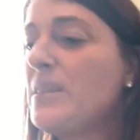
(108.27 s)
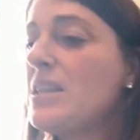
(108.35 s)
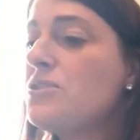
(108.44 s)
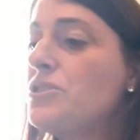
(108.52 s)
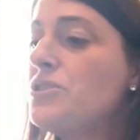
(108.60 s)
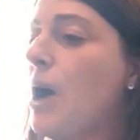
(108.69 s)

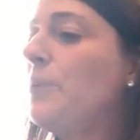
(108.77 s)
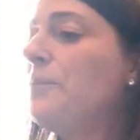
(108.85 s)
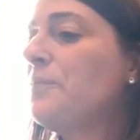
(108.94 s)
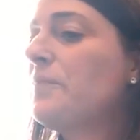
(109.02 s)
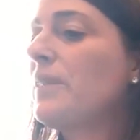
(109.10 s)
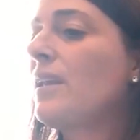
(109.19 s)
So
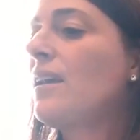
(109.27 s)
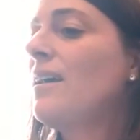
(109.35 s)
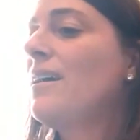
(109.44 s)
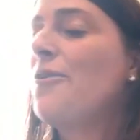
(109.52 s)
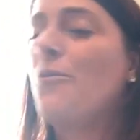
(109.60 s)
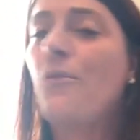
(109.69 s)

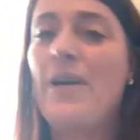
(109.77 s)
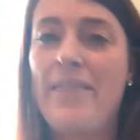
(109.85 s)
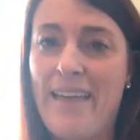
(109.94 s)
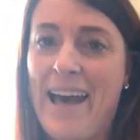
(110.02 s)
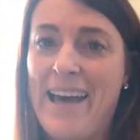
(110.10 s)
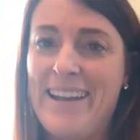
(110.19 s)
with
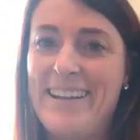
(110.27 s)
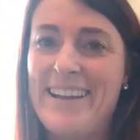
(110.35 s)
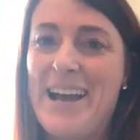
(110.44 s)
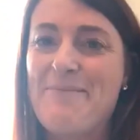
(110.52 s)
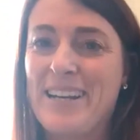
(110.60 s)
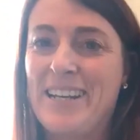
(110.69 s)
that,
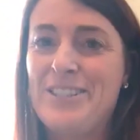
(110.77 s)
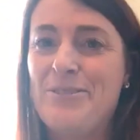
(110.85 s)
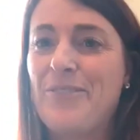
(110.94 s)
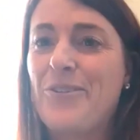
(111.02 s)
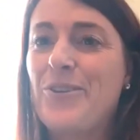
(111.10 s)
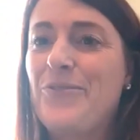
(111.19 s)
I'm gonna do
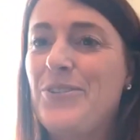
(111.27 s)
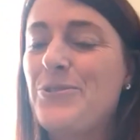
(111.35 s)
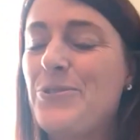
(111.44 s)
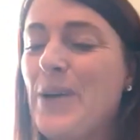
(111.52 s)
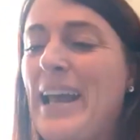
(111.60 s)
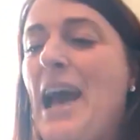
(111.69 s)
a few
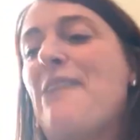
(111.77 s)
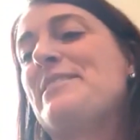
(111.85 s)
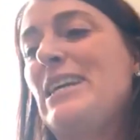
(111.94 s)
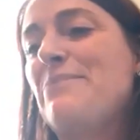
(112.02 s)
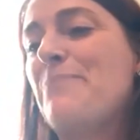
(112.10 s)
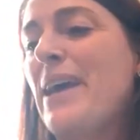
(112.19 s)
quick
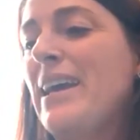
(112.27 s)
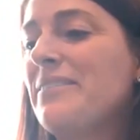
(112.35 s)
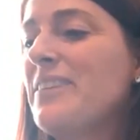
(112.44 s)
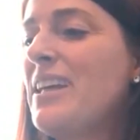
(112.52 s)
housekeeping.